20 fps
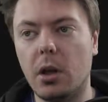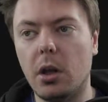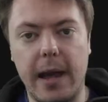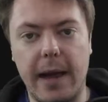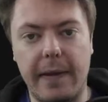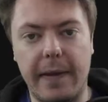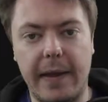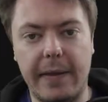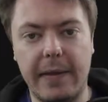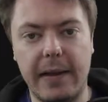And
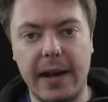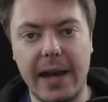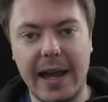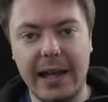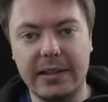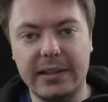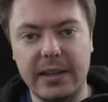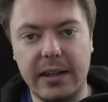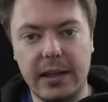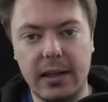then the
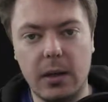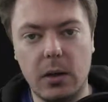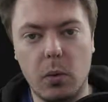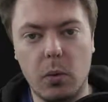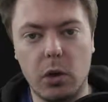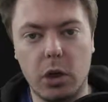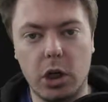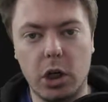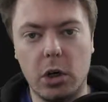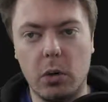next thing
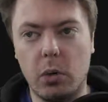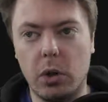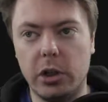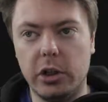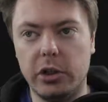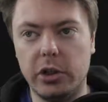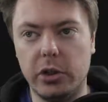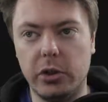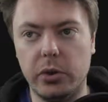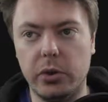we're going to want to
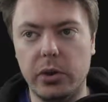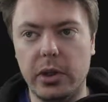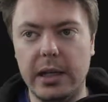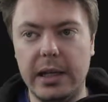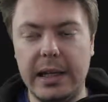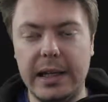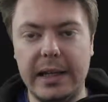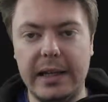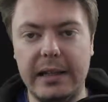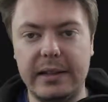do
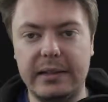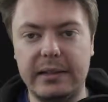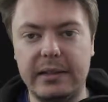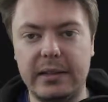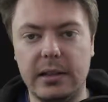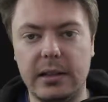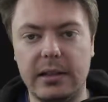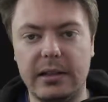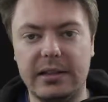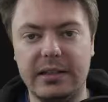is
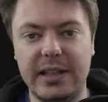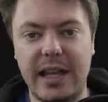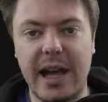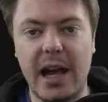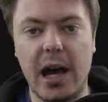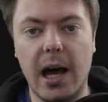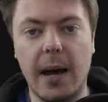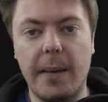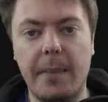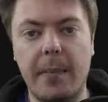set
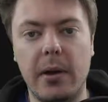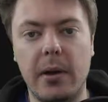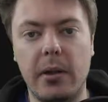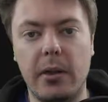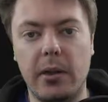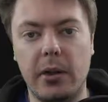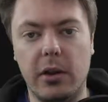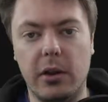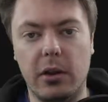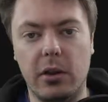up
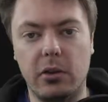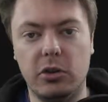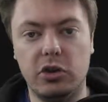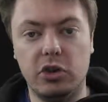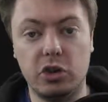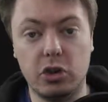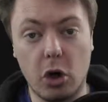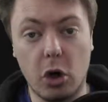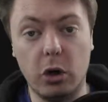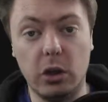the
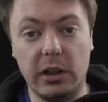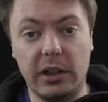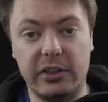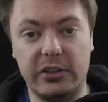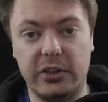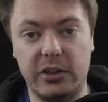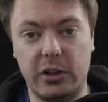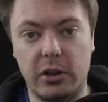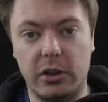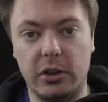scroll
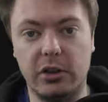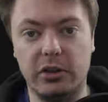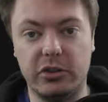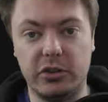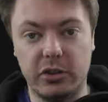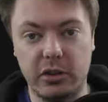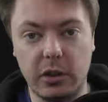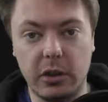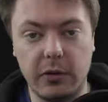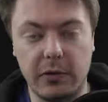listener, because
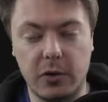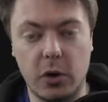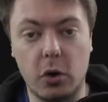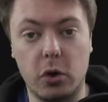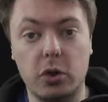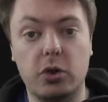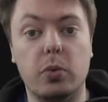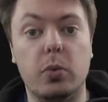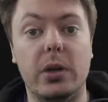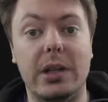of
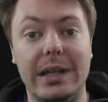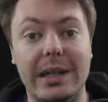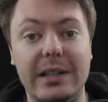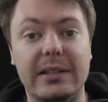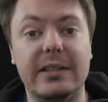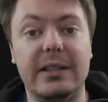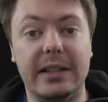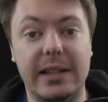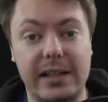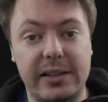course we need
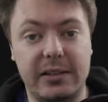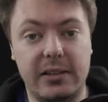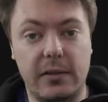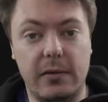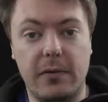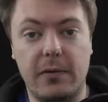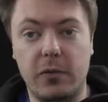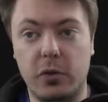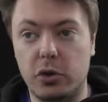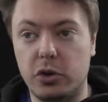to listen
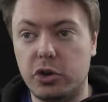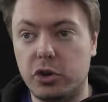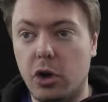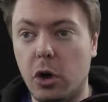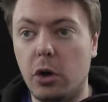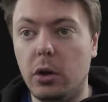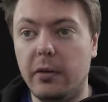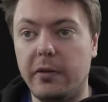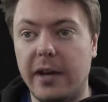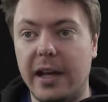for
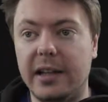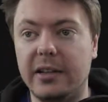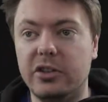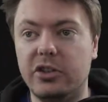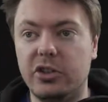scroll events